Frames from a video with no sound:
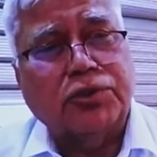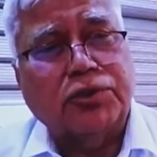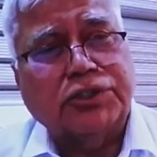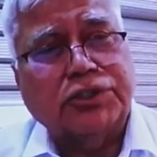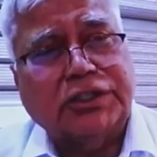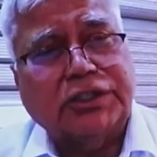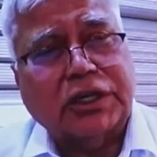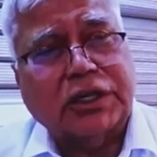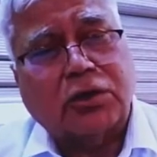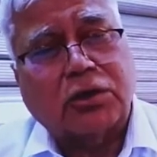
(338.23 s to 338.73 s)

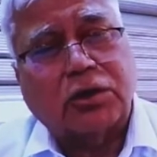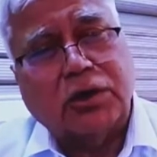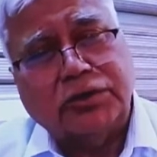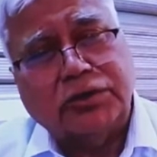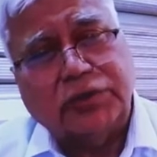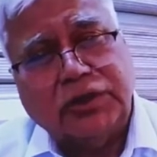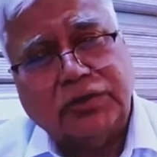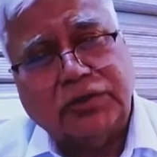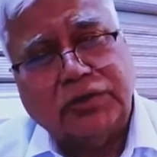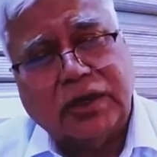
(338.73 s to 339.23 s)

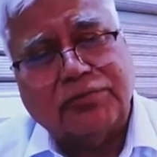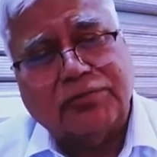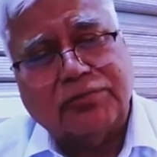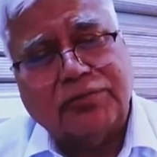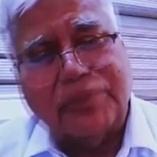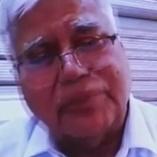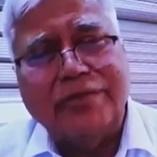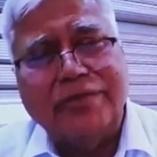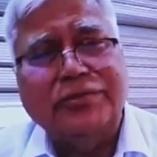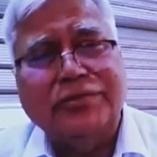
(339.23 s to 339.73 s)
technologies and
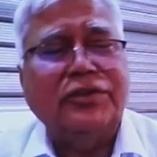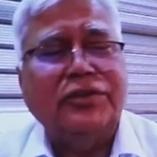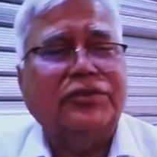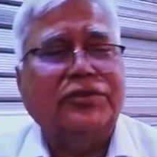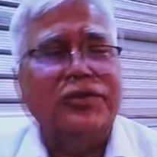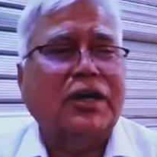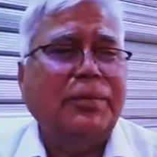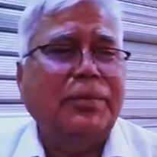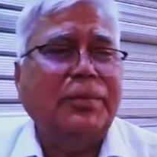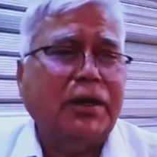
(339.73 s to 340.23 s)
5G is
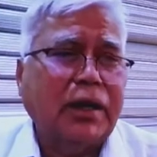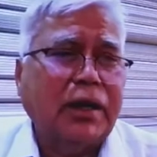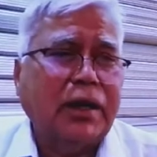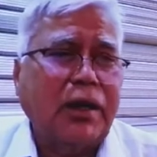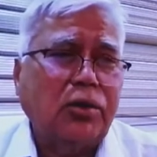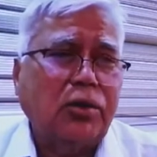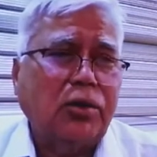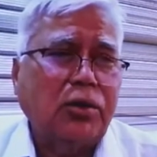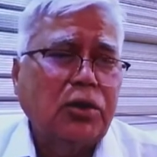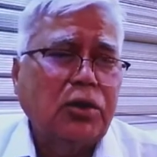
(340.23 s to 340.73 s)
coming now.